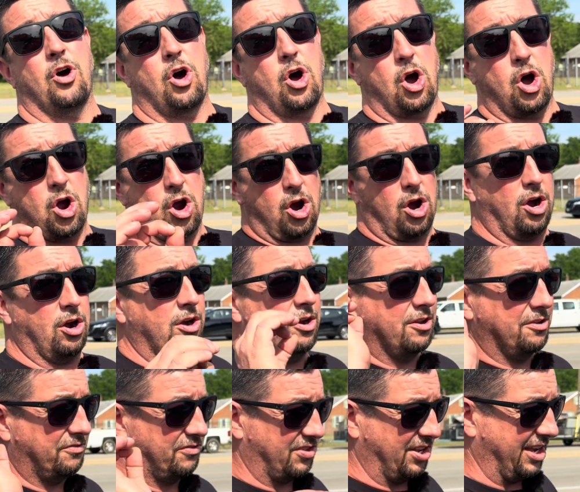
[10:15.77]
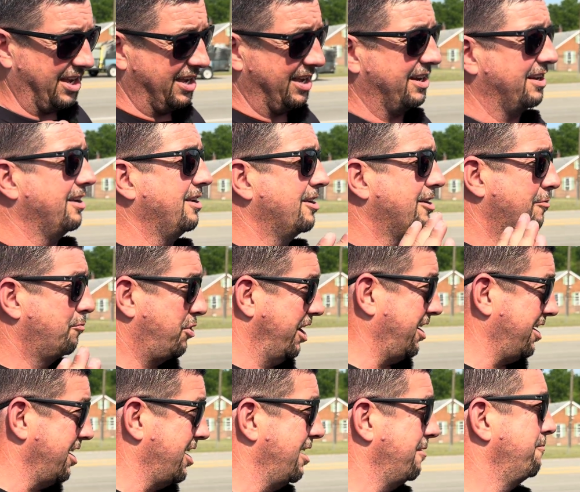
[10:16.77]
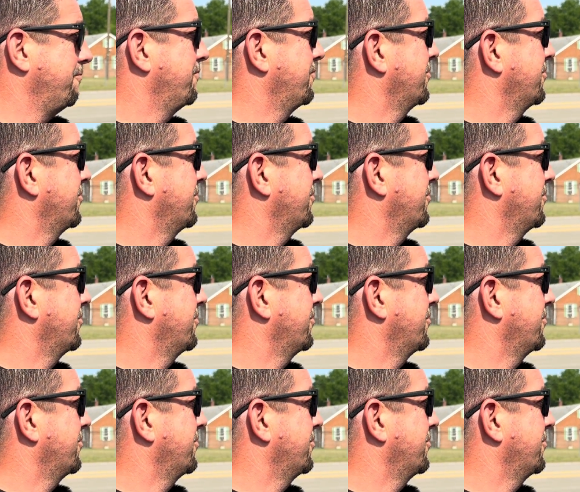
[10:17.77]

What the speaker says: R10 pickup.